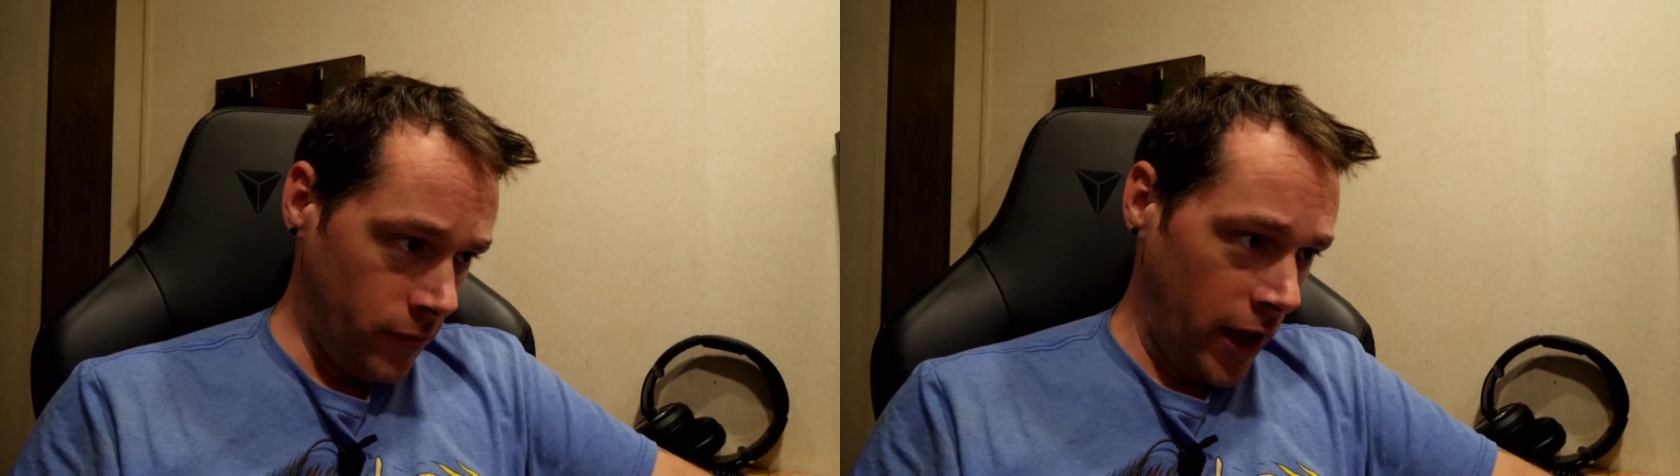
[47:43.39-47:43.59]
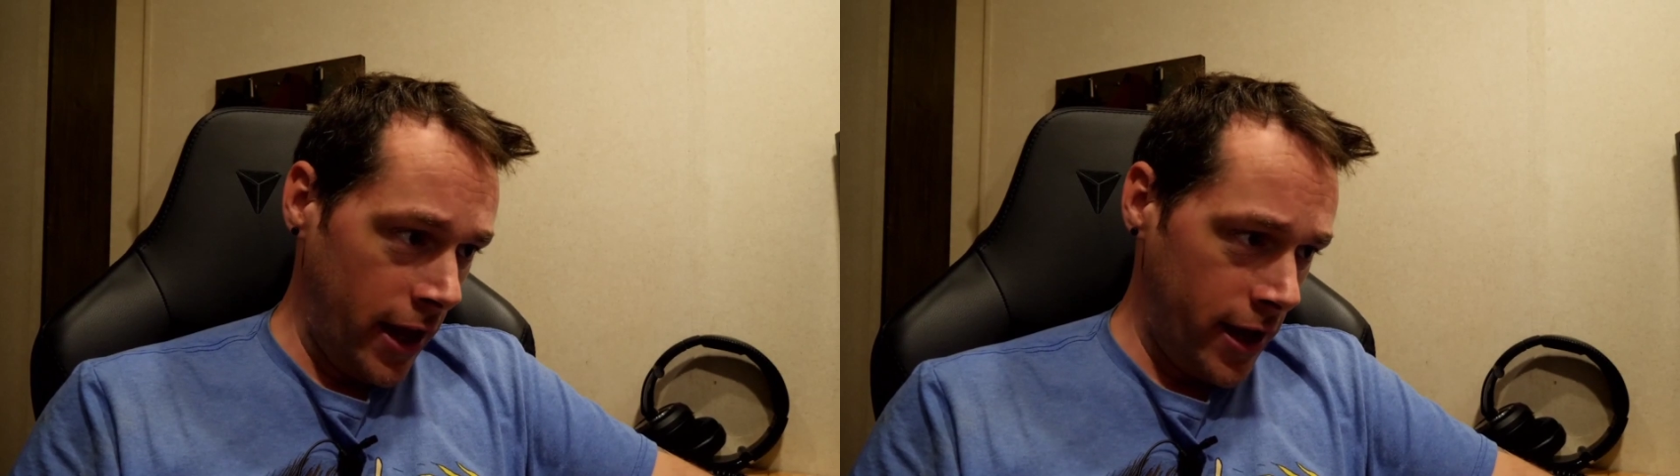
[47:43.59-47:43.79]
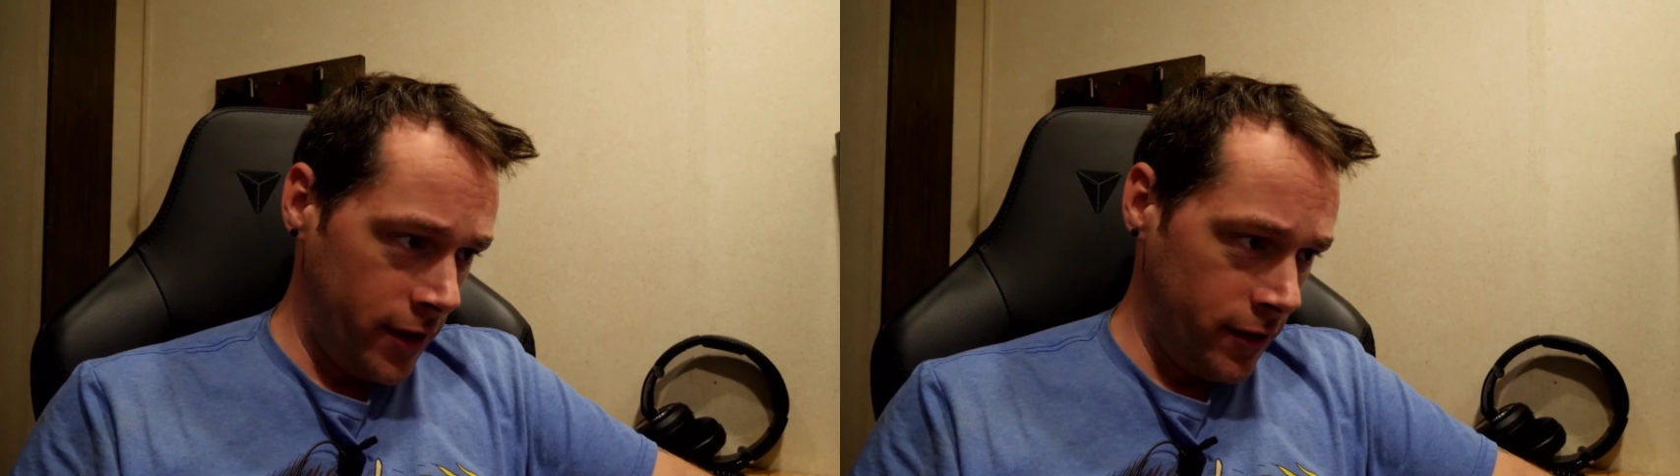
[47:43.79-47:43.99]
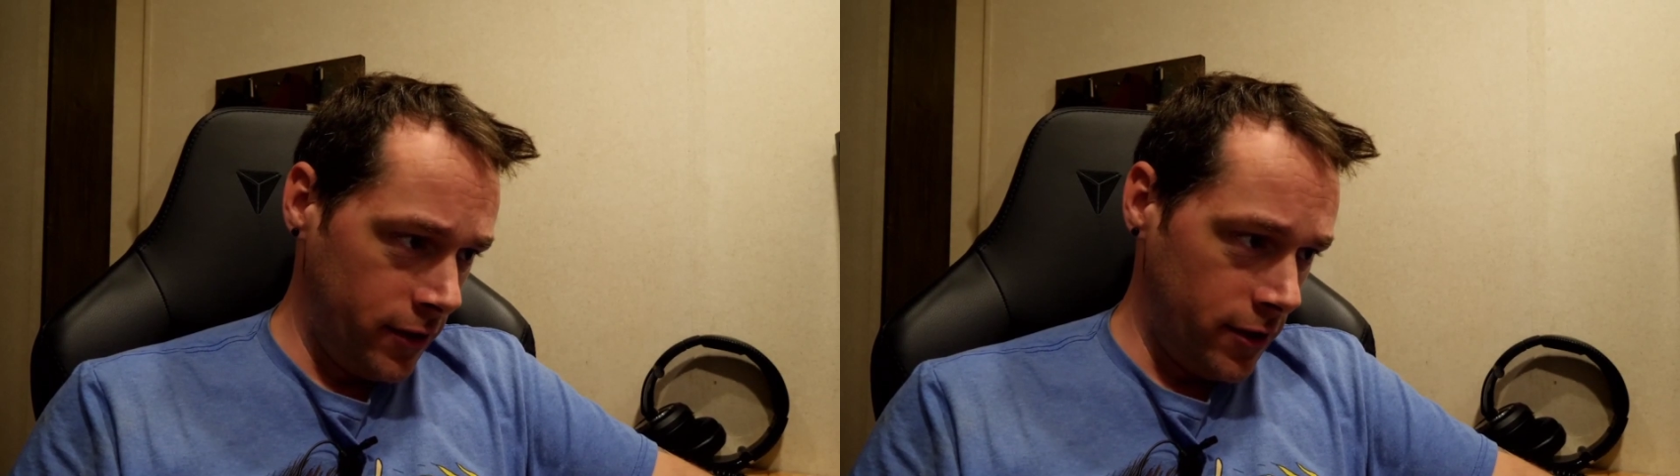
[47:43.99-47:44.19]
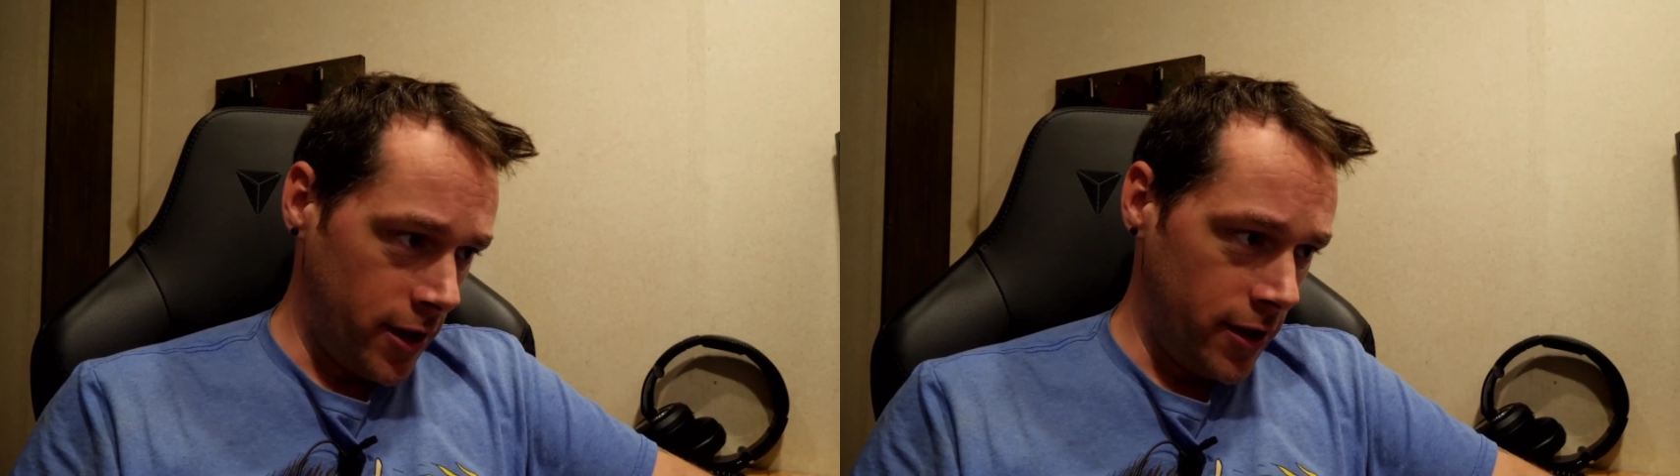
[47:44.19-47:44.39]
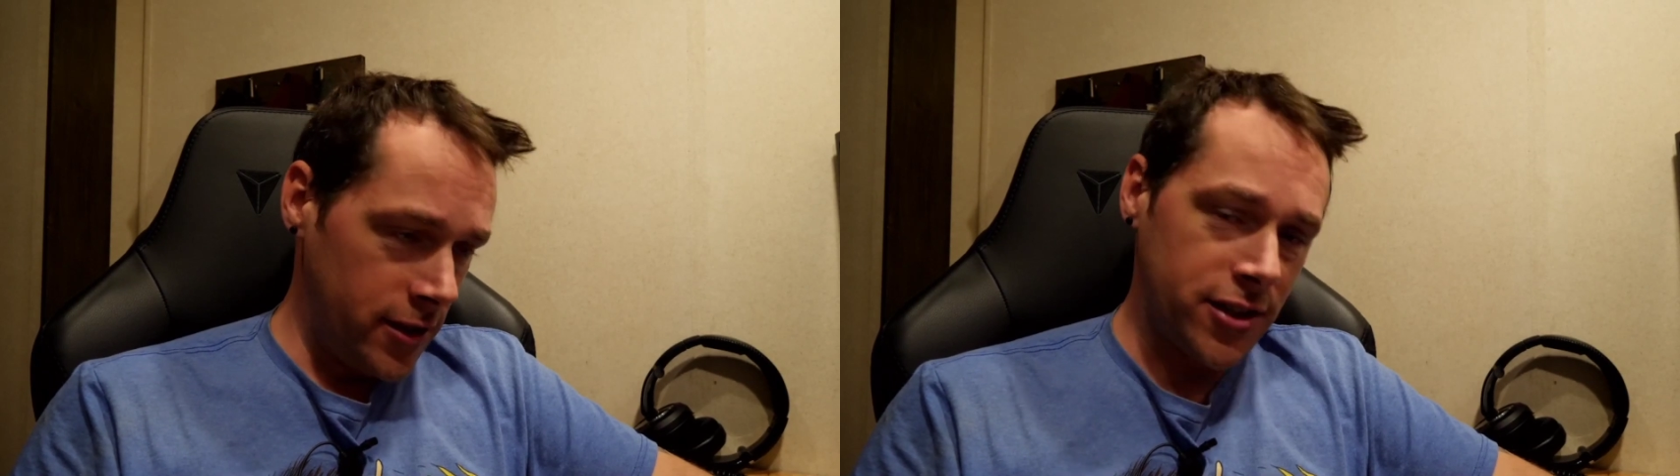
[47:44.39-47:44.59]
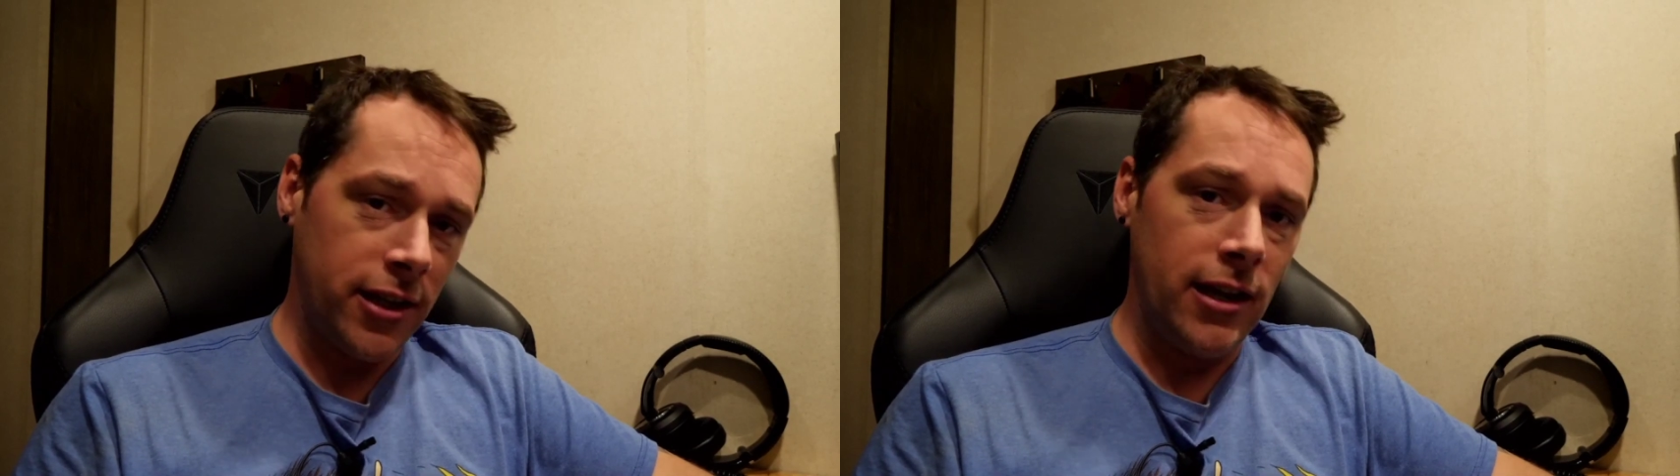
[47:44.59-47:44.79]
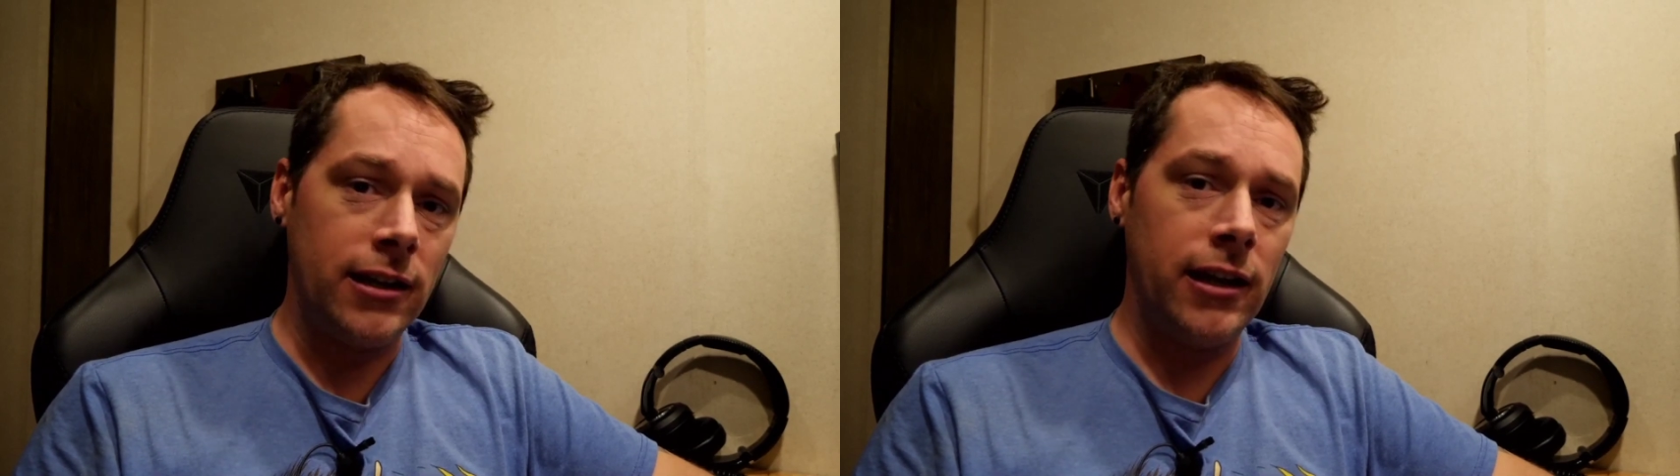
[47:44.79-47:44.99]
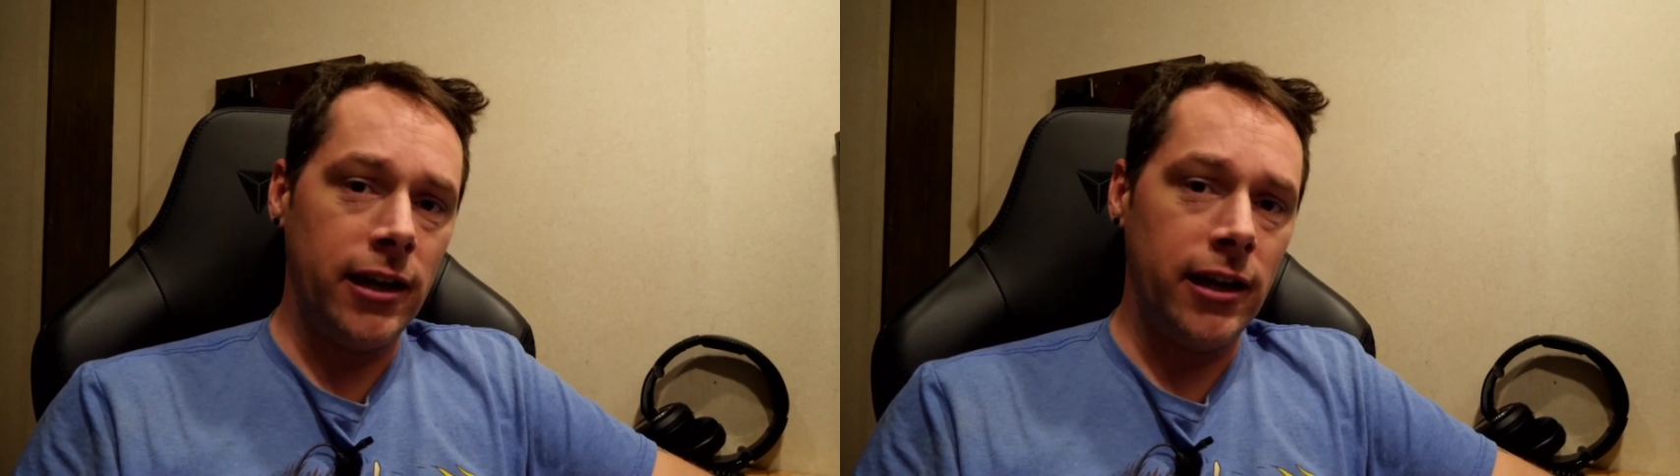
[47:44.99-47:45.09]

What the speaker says: And disconnecting